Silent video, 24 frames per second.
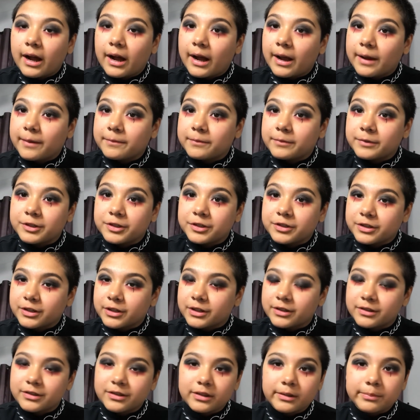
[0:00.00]
I'm just
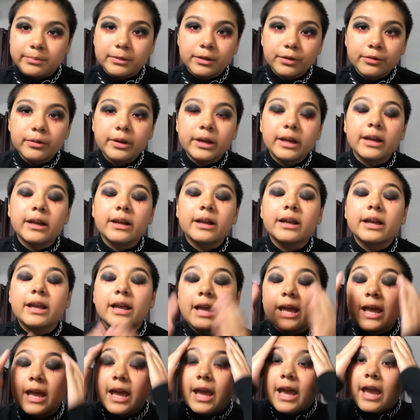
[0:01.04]
gonna sleep through it.
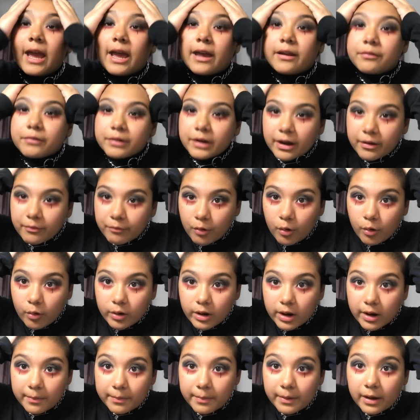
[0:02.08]
And when I
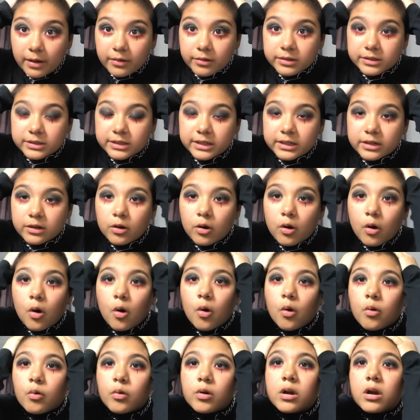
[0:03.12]
woke up, I was like,
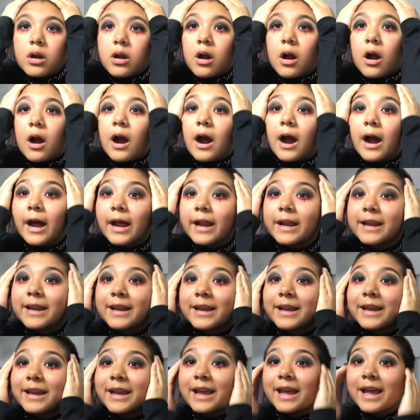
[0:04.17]
oh god.
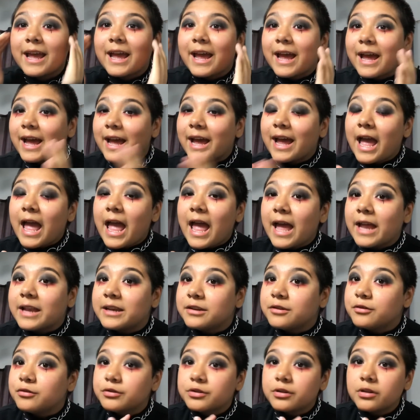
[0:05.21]
And
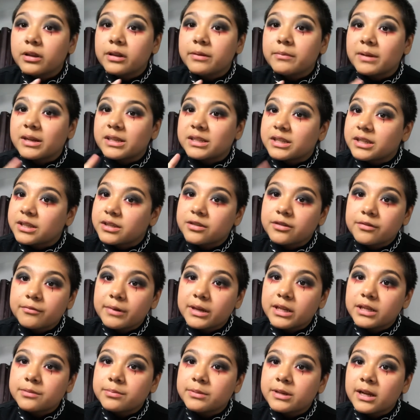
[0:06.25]
usually my sister
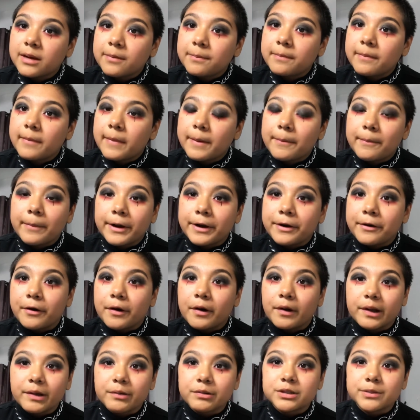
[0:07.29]
wakes me up, but no,
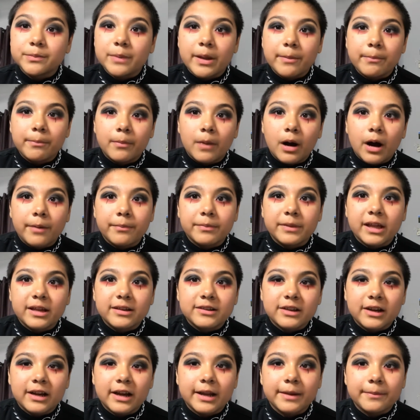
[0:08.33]
it was my mom that
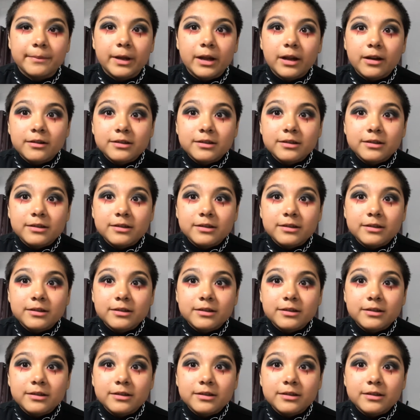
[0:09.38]
time.